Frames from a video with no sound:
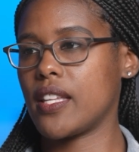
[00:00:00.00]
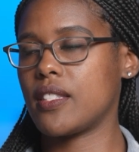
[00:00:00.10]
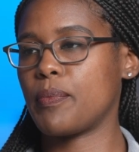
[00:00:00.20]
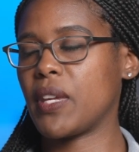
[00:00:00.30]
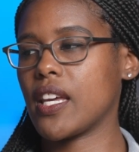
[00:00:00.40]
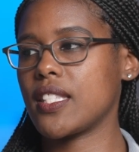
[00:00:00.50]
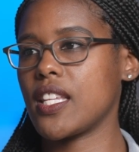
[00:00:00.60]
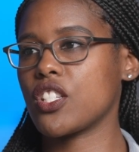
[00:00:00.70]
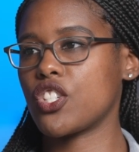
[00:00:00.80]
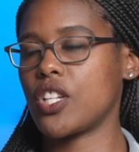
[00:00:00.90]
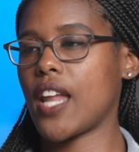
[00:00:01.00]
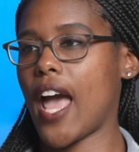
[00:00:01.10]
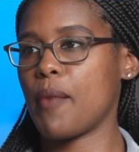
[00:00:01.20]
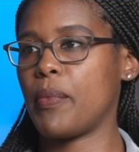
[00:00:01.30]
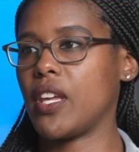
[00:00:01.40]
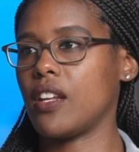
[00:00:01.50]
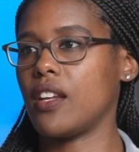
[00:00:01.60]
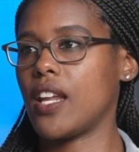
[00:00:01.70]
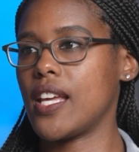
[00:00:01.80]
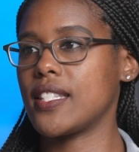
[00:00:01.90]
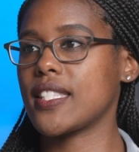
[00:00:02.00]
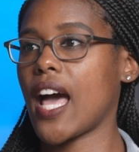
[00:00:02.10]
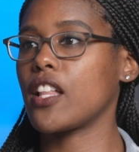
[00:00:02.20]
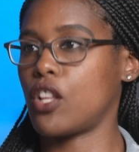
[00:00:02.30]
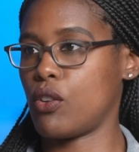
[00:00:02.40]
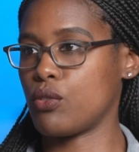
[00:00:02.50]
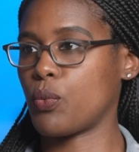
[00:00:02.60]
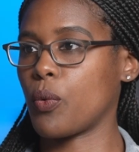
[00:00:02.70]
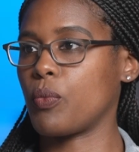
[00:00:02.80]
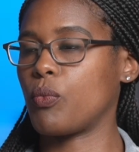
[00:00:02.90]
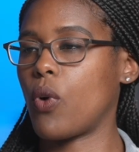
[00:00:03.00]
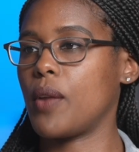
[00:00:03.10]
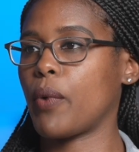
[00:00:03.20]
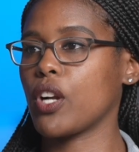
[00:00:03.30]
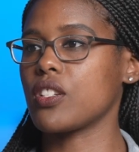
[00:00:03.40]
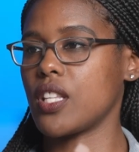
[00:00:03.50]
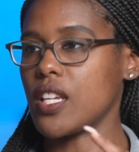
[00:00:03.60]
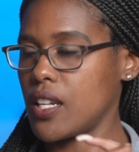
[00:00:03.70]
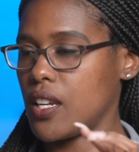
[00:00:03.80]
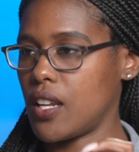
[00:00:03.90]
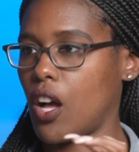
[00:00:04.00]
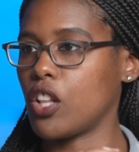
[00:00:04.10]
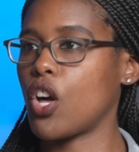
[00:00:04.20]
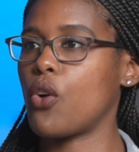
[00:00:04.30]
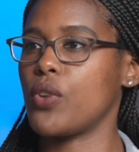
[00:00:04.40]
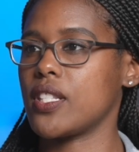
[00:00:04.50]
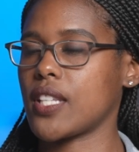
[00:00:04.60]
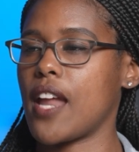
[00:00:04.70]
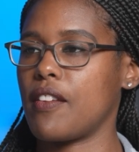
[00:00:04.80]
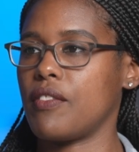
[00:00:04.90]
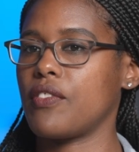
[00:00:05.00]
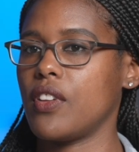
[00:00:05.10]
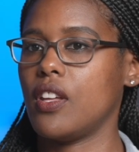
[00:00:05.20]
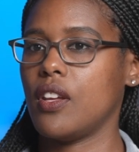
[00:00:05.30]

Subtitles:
It's because things shouldn't happen in silos where one person alone is kind of